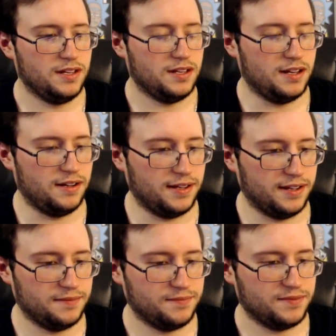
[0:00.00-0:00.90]
Oh, yeah.
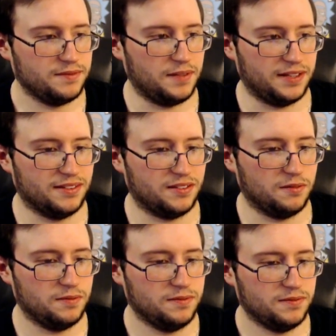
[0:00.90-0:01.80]
Wait, is this
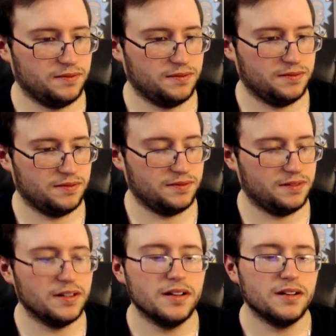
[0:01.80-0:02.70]
still...
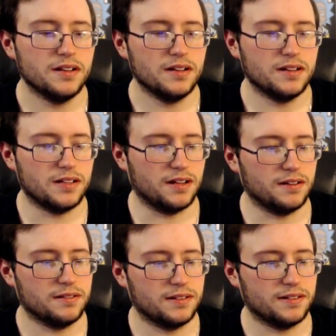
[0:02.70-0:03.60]
No,
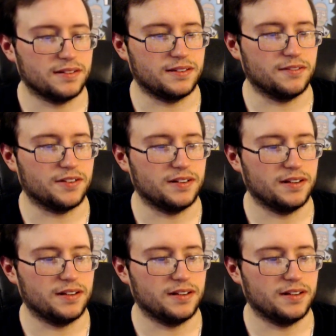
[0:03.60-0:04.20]
this is different.